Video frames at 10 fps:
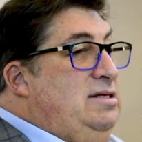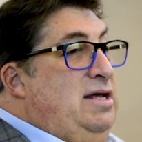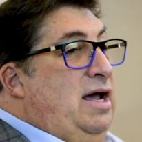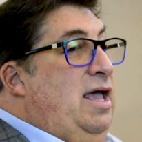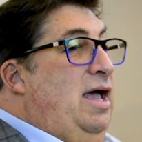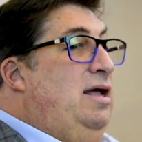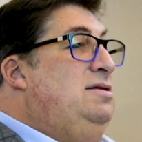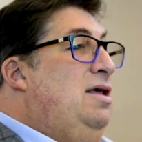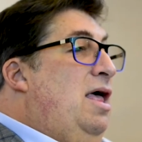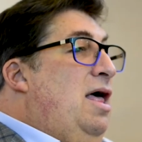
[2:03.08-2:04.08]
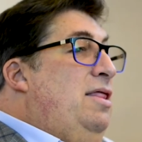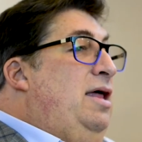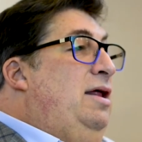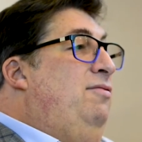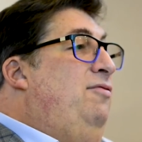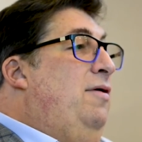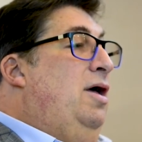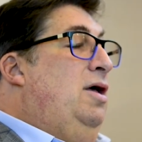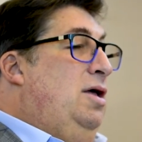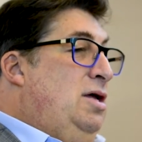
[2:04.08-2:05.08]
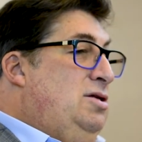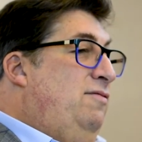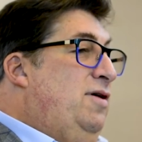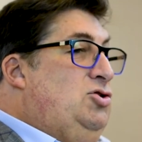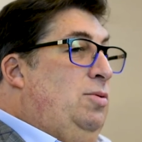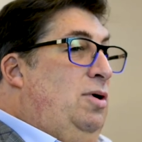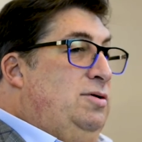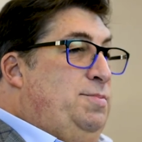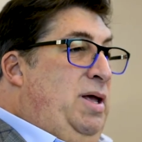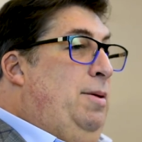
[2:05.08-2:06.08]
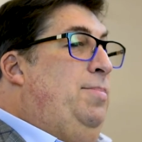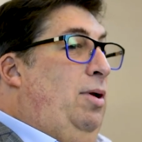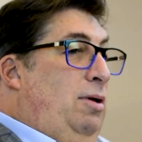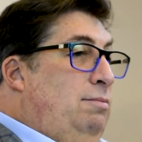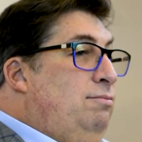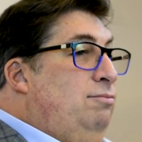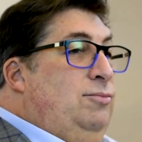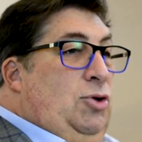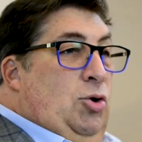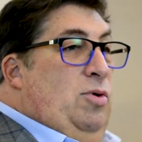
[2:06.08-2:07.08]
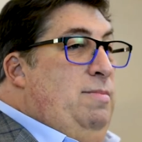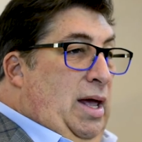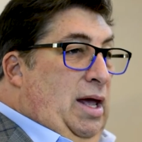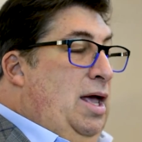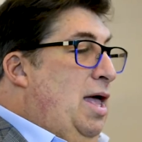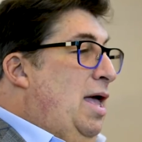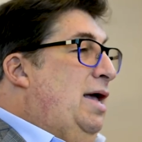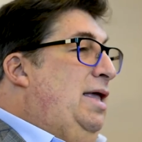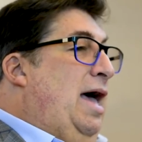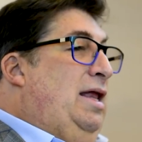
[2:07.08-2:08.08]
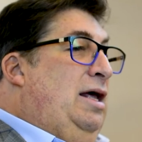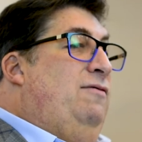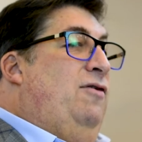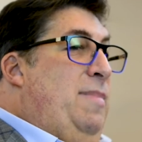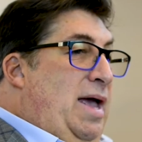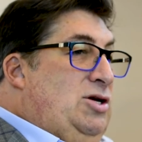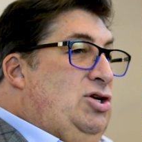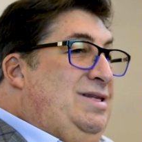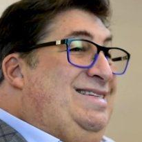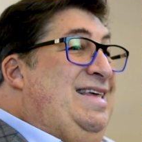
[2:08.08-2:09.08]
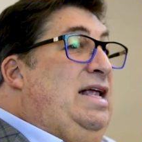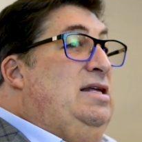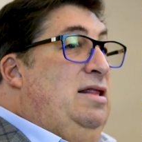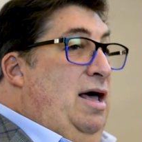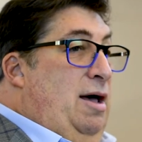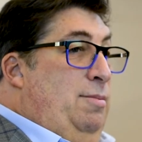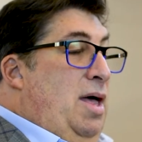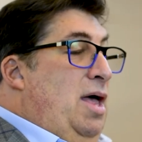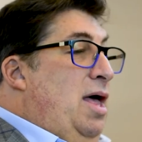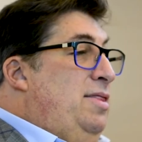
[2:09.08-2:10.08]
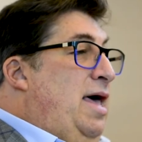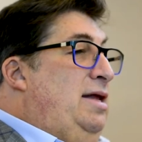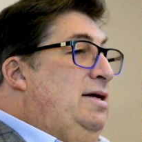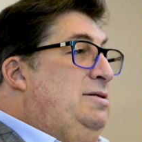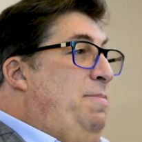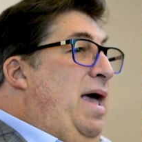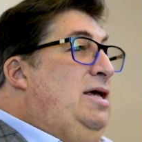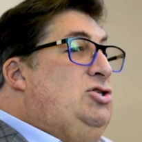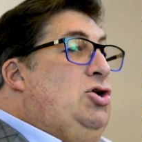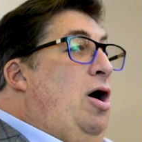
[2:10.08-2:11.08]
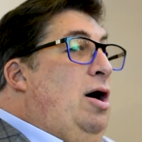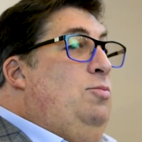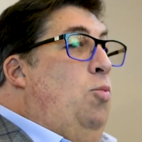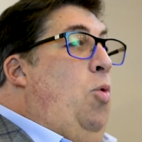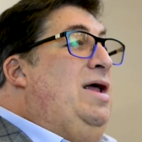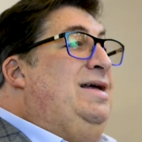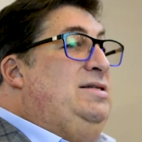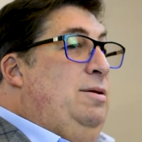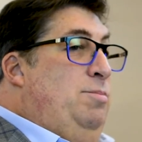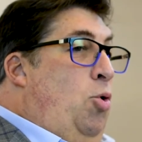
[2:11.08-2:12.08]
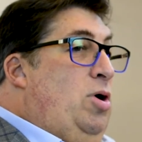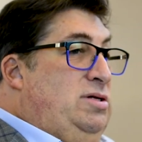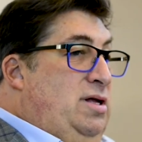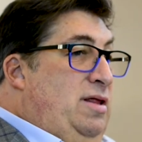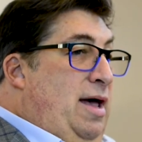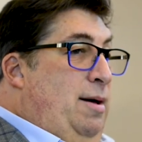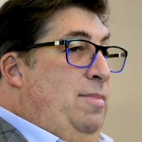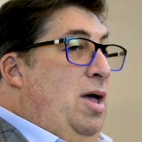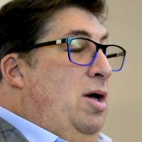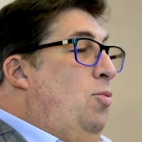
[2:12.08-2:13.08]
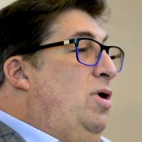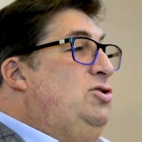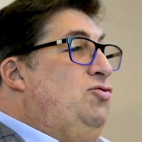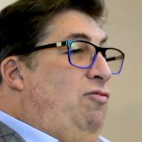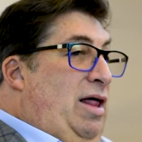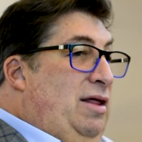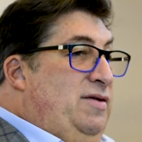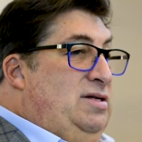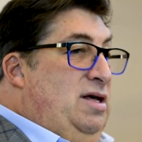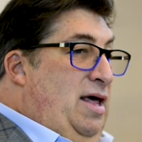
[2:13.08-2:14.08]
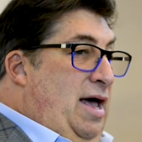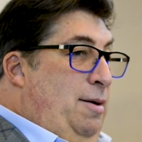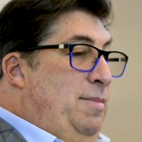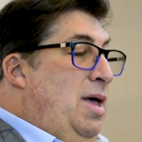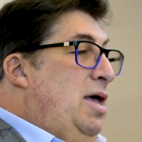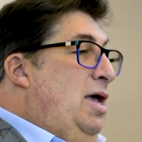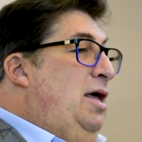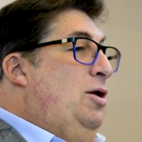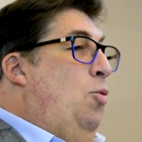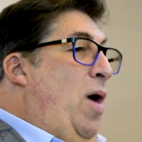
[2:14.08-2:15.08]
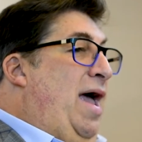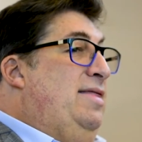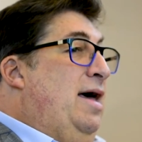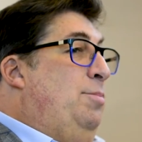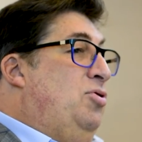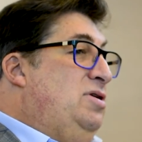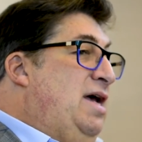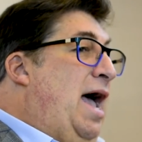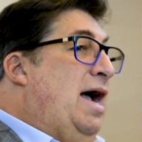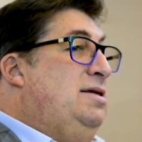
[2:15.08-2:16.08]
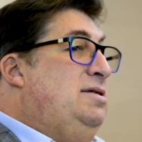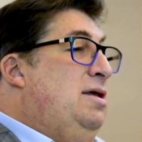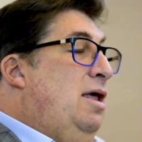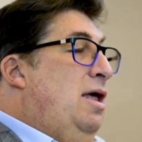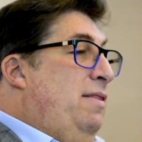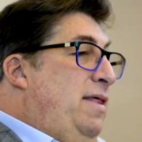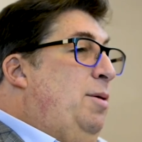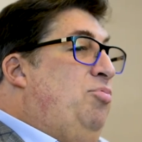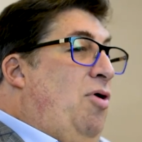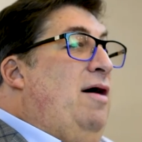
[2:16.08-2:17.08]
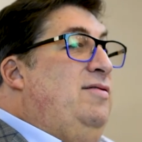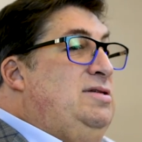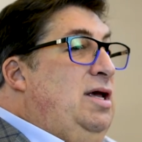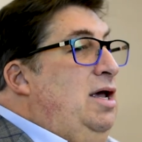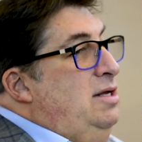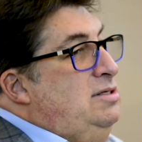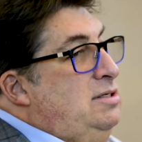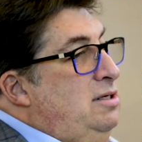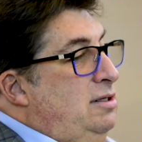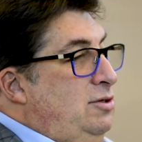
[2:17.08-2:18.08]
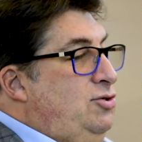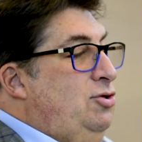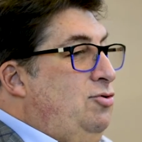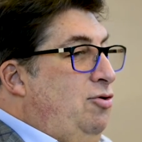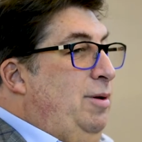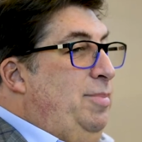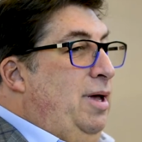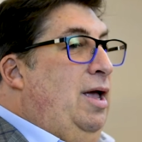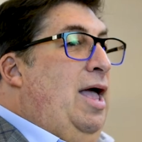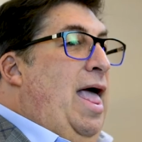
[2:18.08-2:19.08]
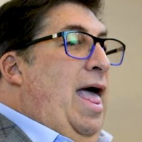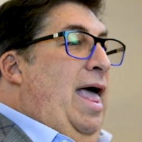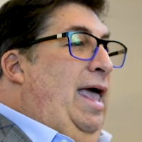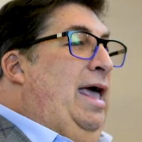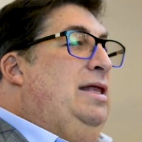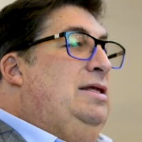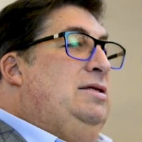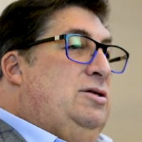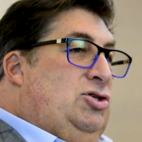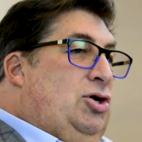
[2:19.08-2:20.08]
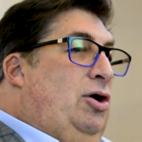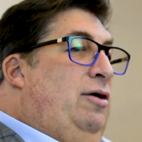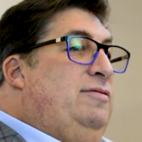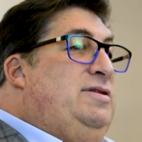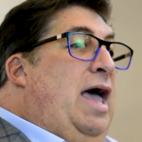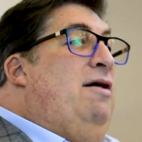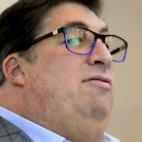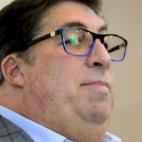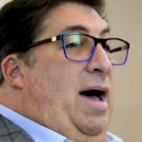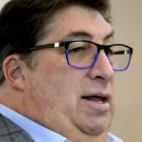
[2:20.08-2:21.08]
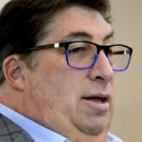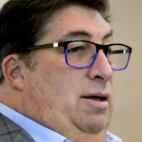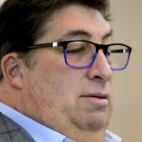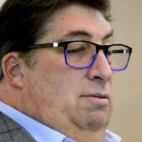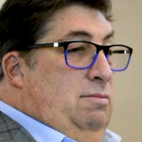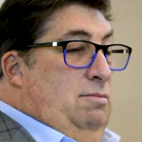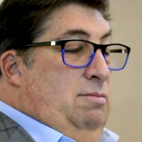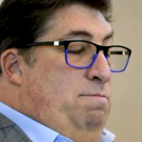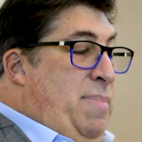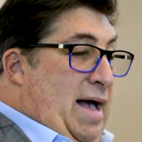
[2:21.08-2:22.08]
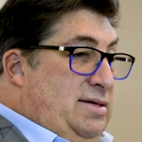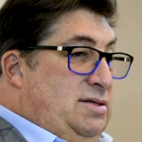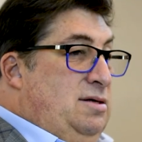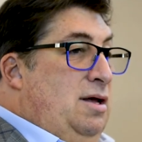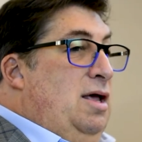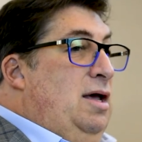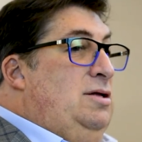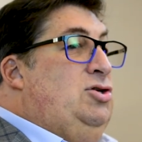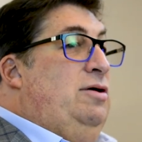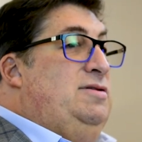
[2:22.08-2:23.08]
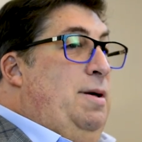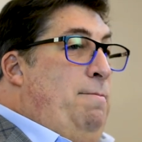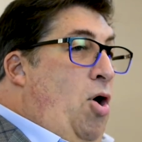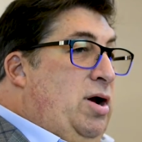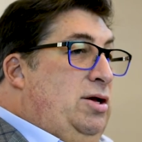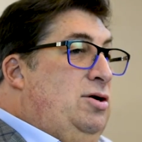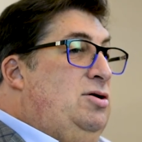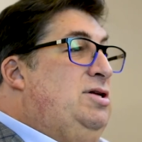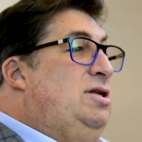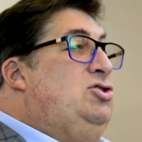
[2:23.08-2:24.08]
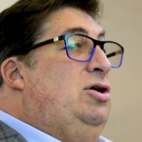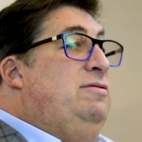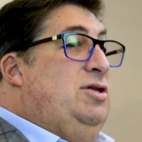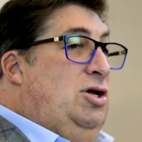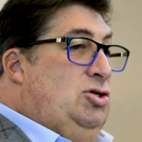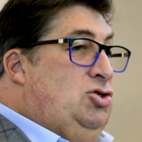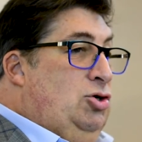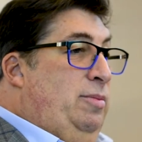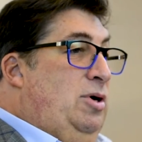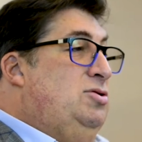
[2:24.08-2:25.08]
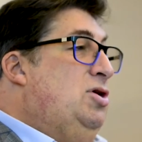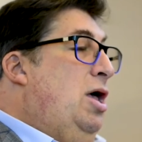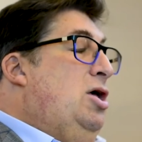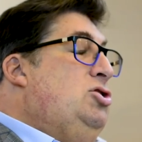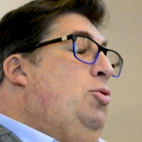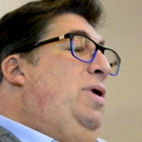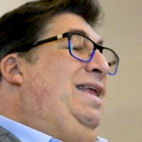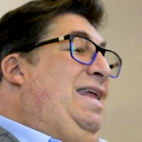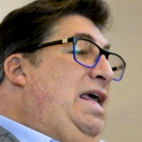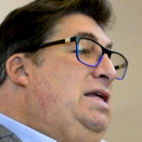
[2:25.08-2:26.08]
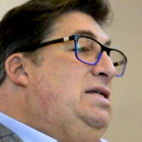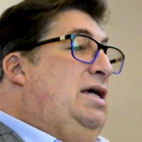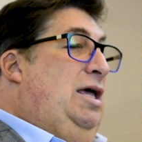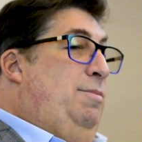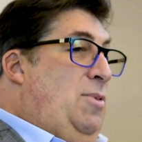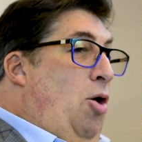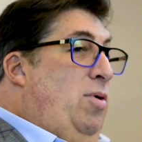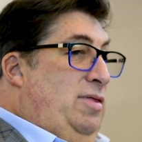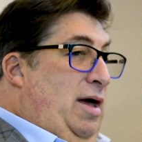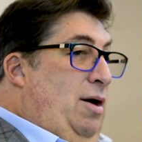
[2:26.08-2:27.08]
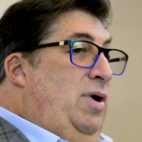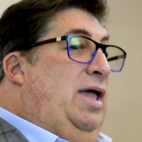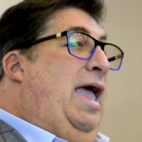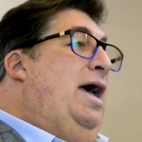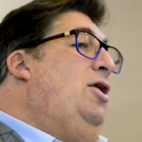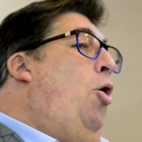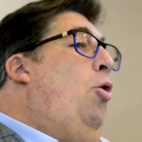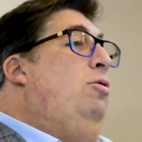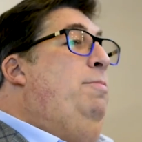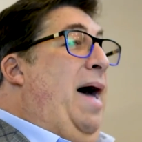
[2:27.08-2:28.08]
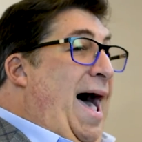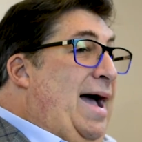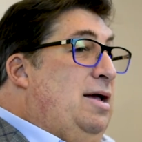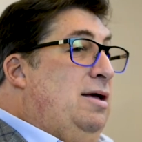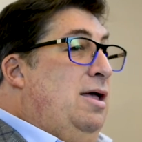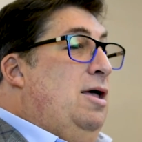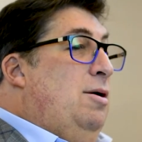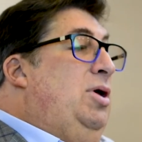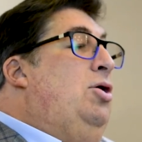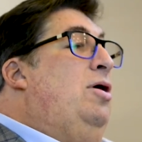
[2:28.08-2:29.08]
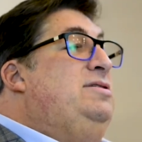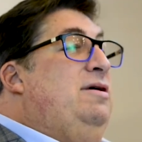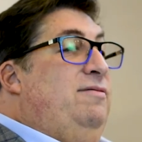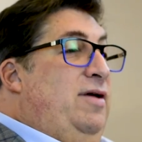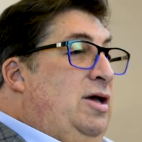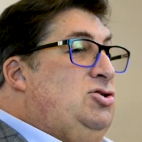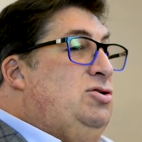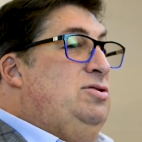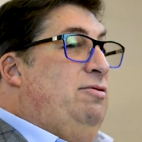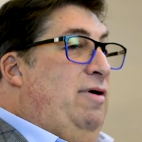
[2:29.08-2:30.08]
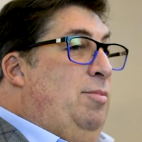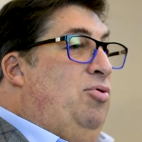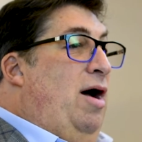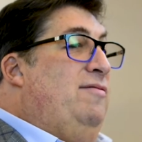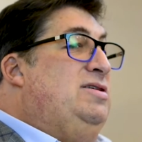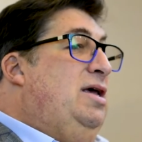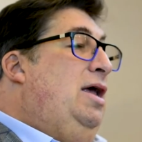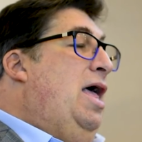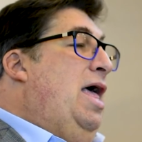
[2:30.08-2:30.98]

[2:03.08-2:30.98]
and decades, that if individuals, people, you and me, get information sent to them that is based on what is important to them, what is relevant to them, in a way that protects their privacy and isn't a little too creepy, it serves everybody best. It serves the marketers and it serves the consumers. So we need to keep going there. We can't hold back because of issues around privacy.